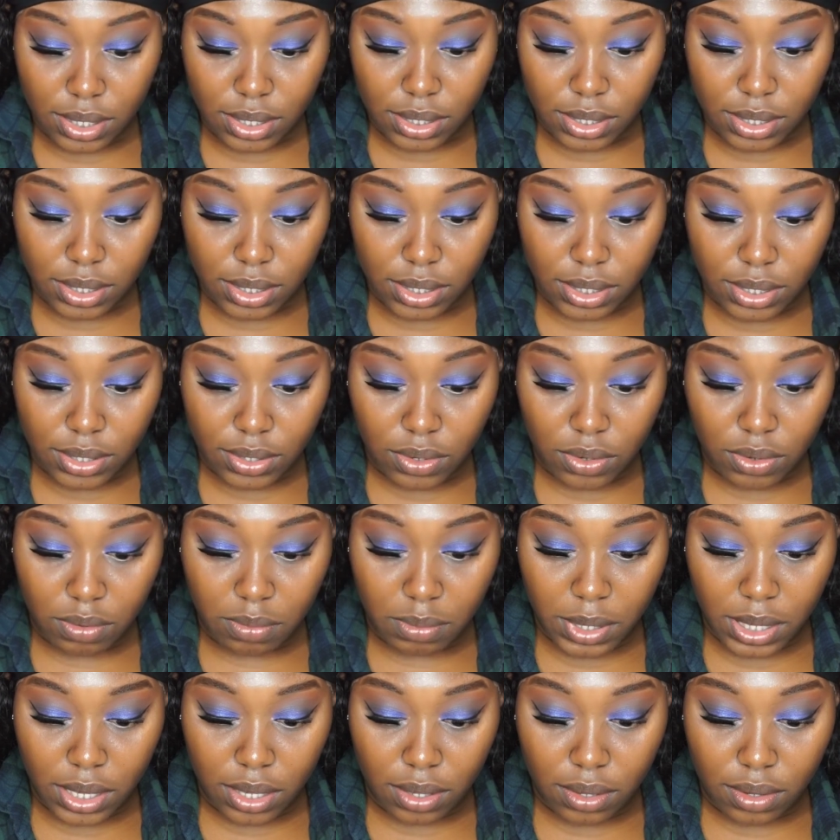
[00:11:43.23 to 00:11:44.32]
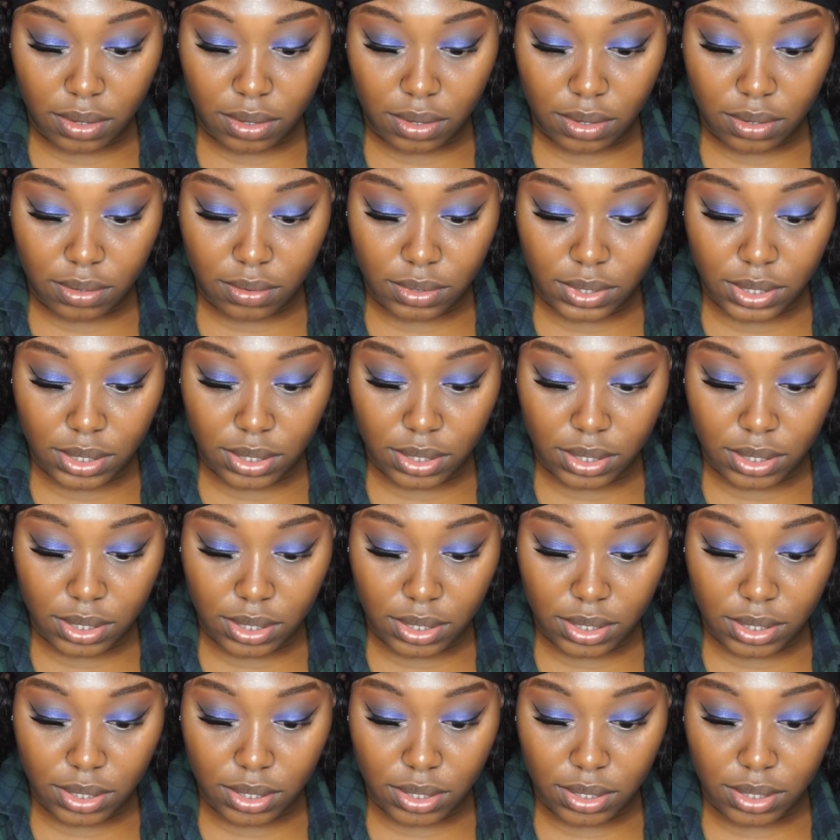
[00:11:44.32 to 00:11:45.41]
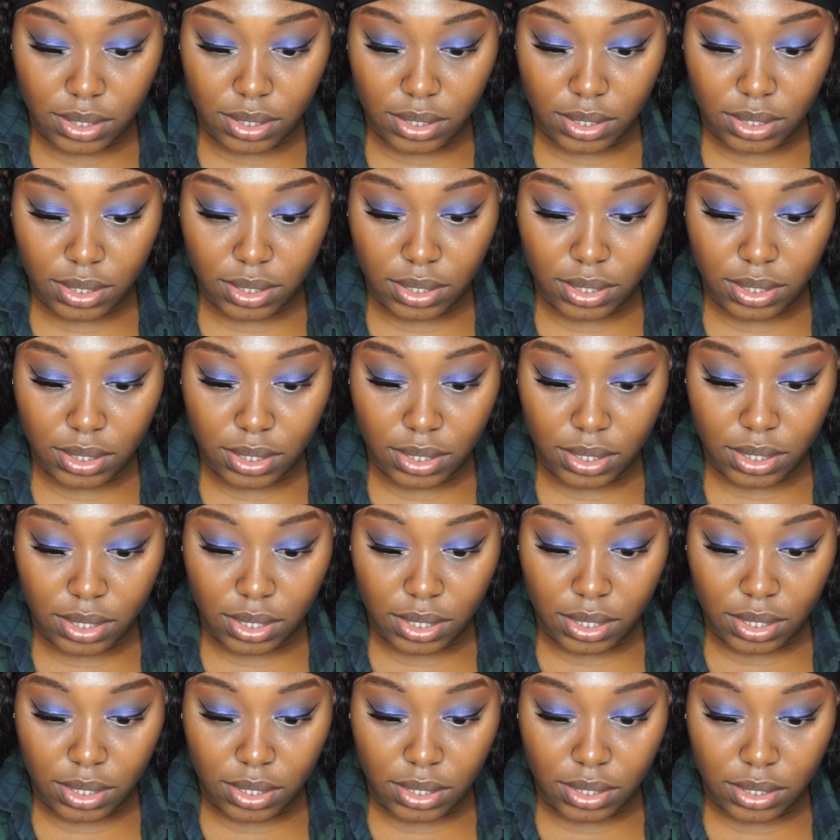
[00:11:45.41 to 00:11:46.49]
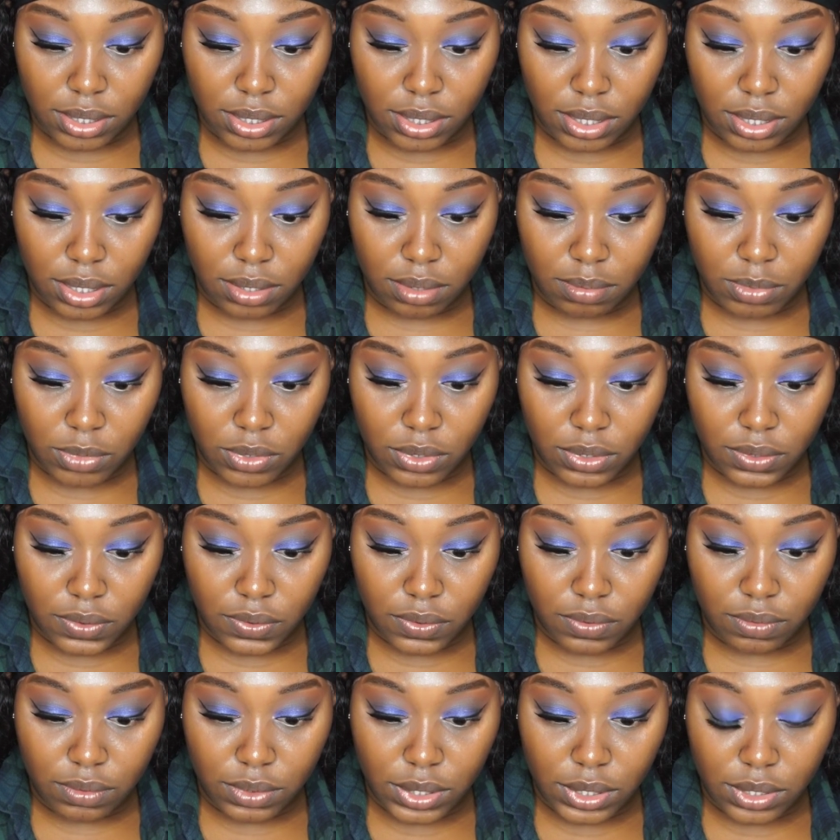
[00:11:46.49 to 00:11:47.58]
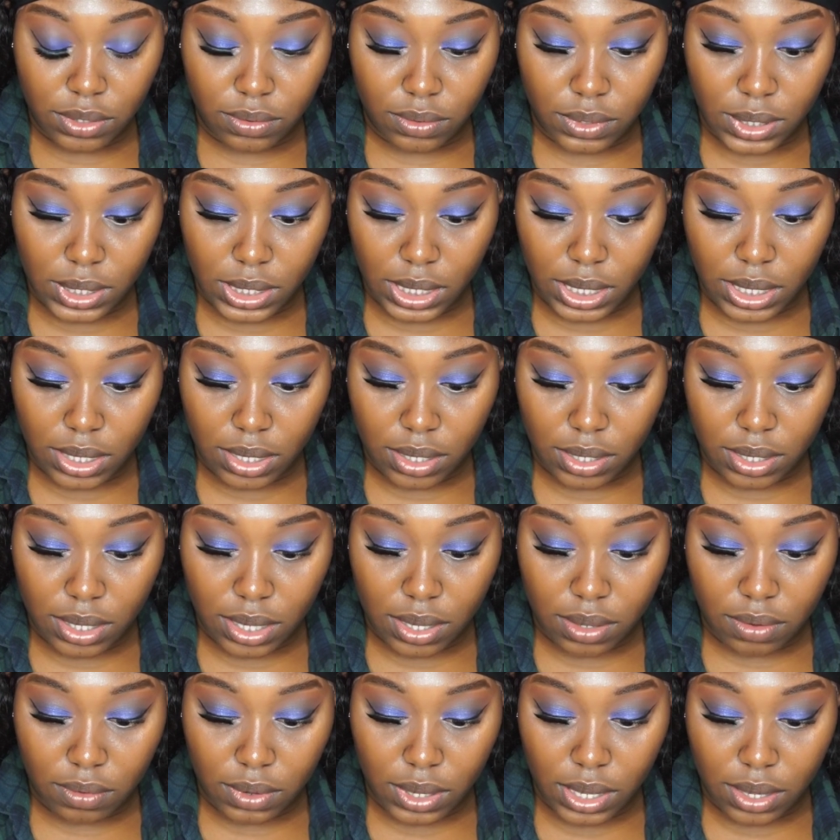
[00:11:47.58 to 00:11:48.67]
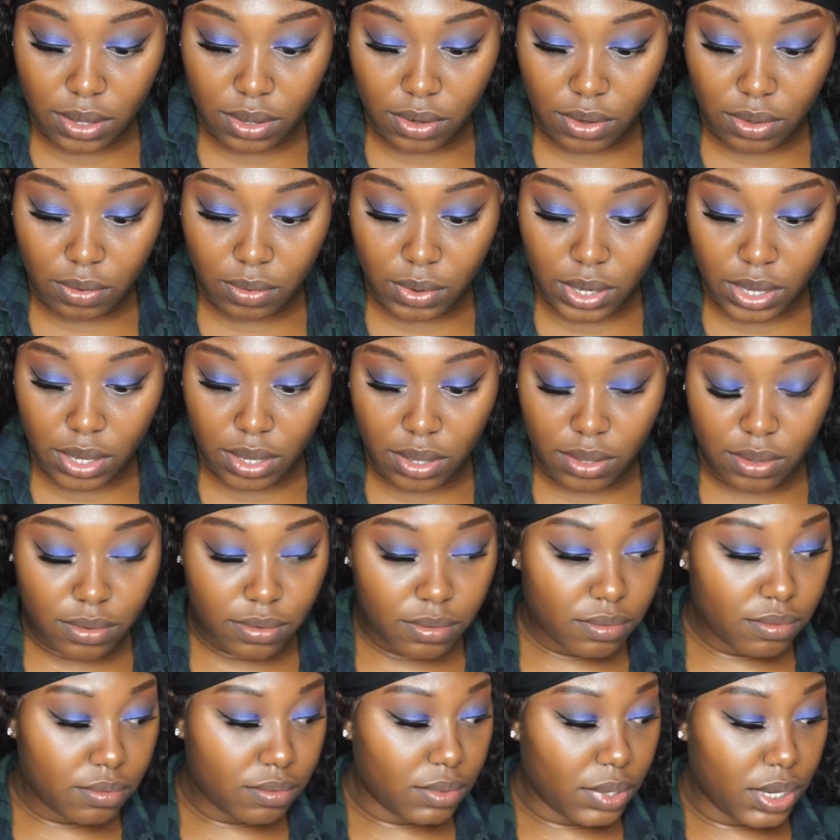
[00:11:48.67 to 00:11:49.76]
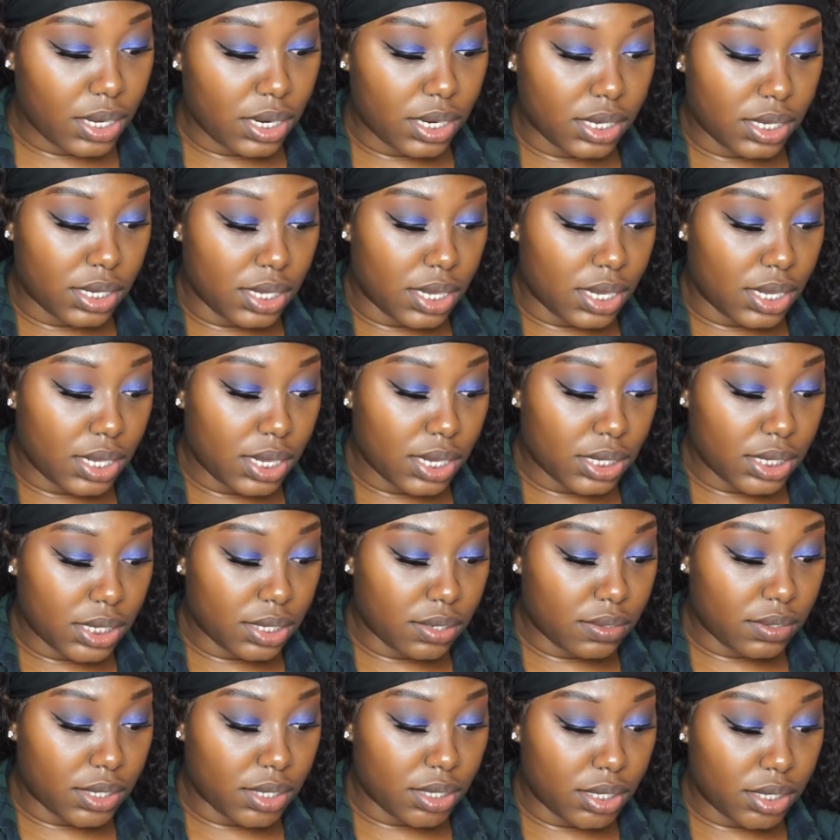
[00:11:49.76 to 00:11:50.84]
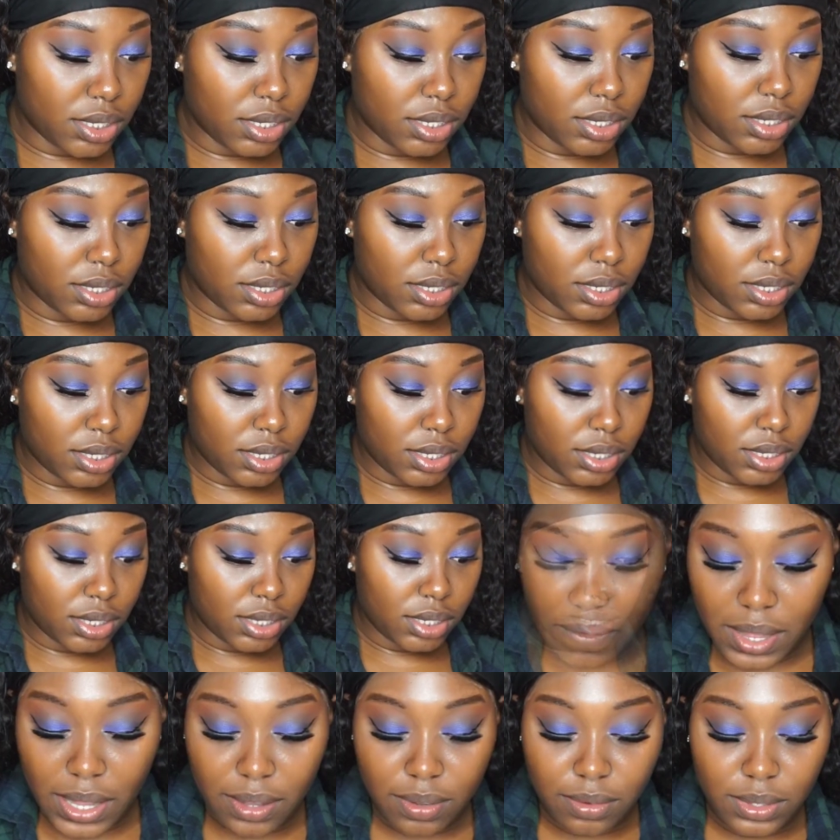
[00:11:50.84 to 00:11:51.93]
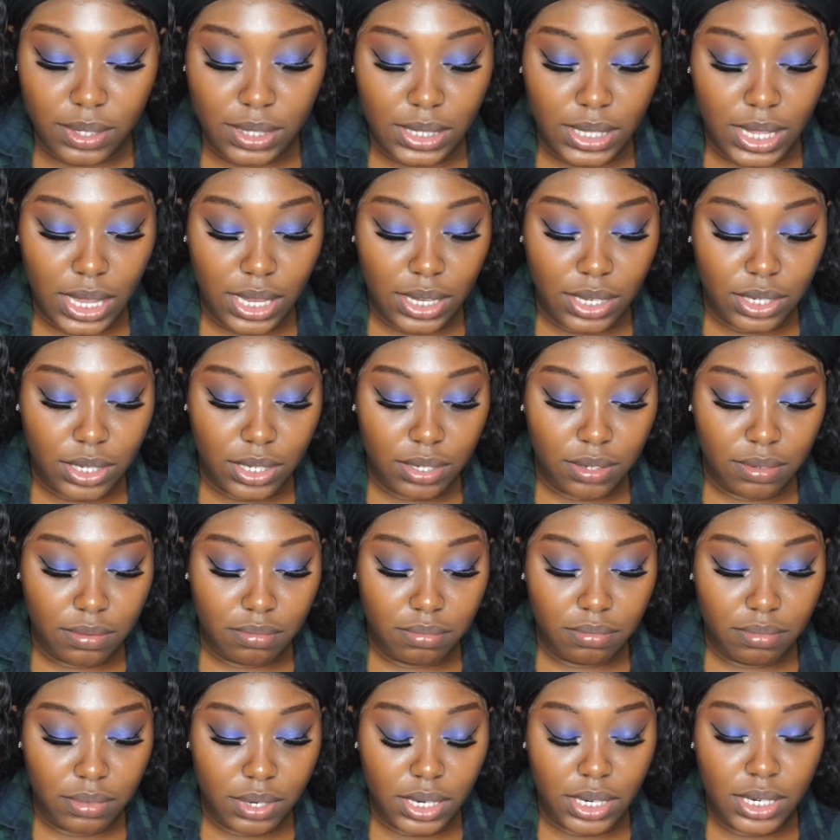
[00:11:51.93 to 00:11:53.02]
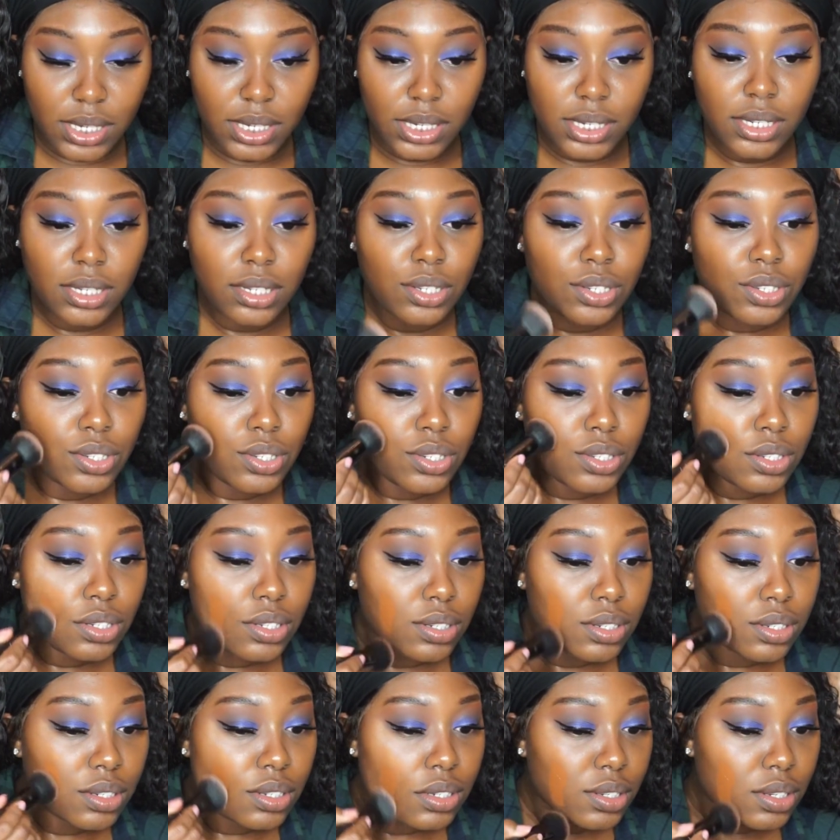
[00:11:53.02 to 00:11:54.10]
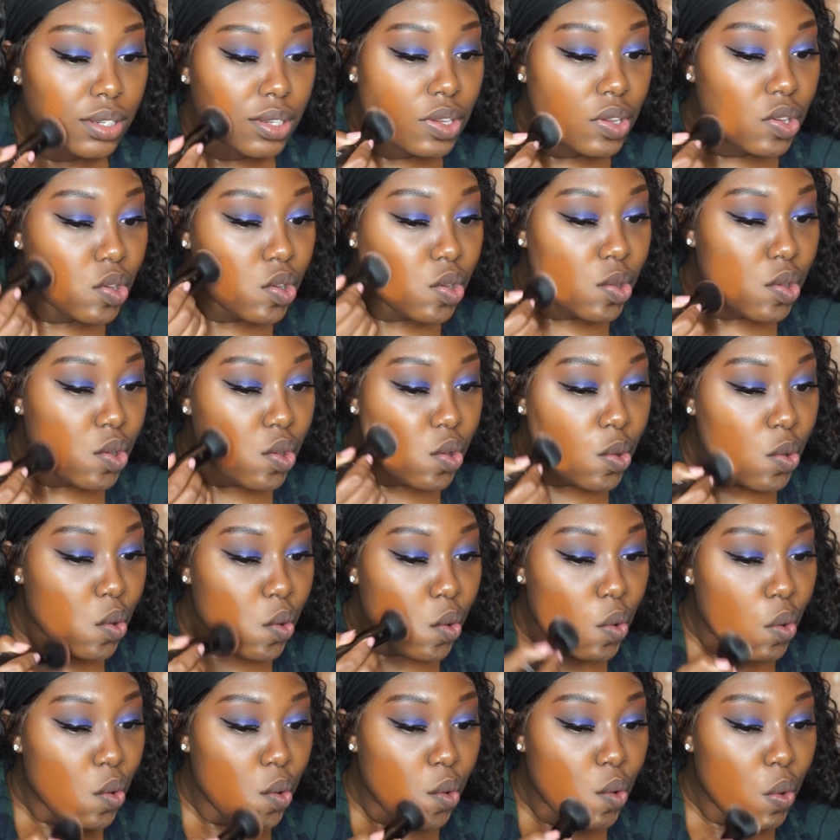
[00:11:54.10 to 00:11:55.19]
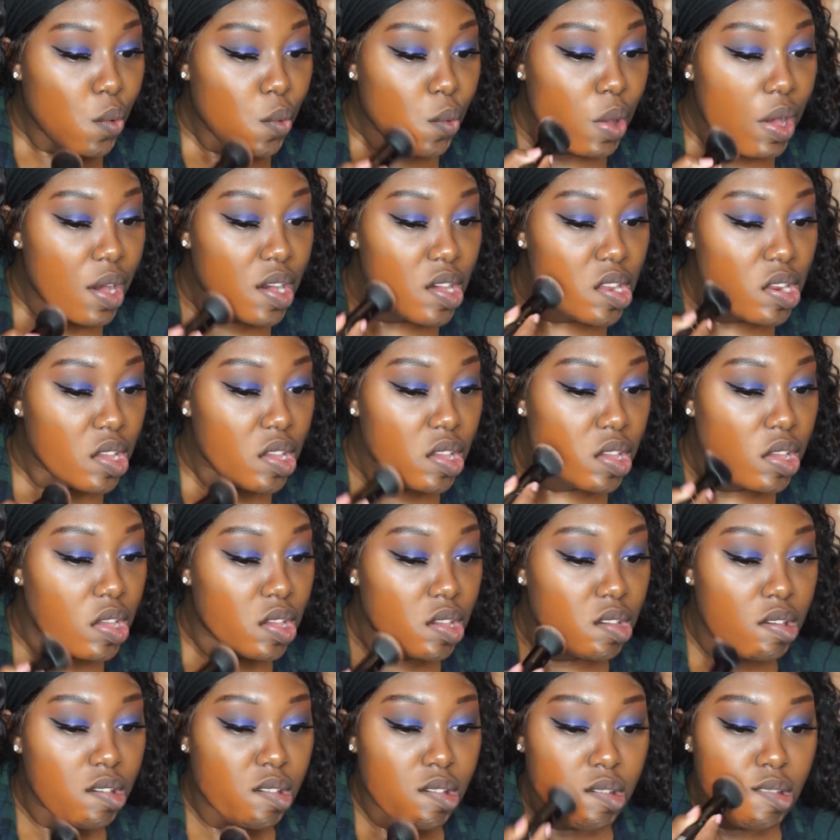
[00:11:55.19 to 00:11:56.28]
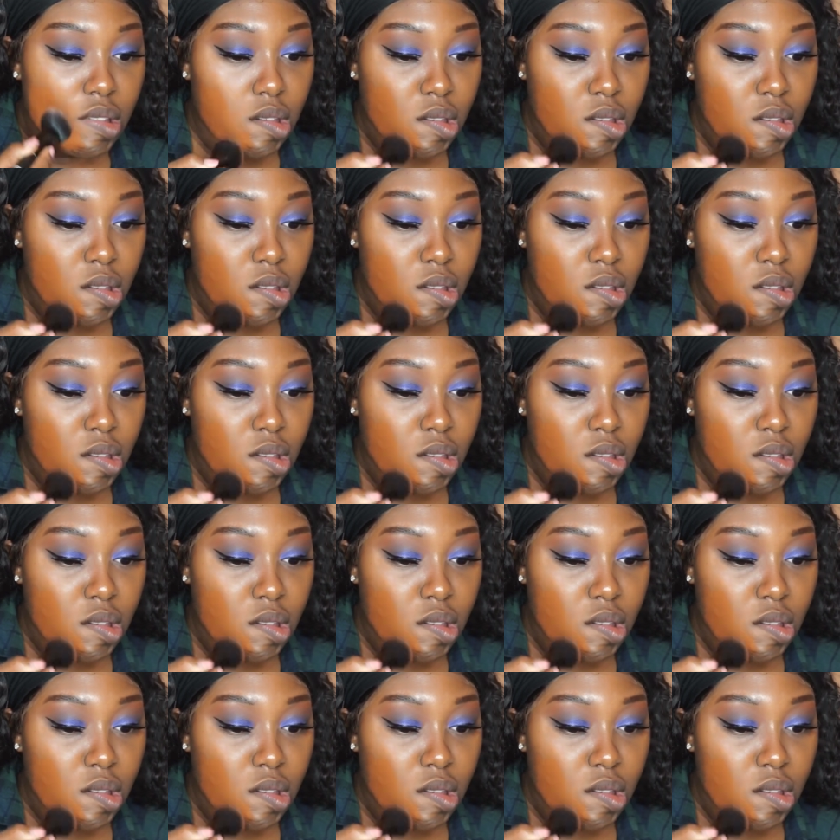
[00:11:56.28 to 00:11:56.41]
Because it don't make no sense taking them off and redoing it again. I don't got nowhere to go. It is not that serious. Foundation brush. Oh, honey.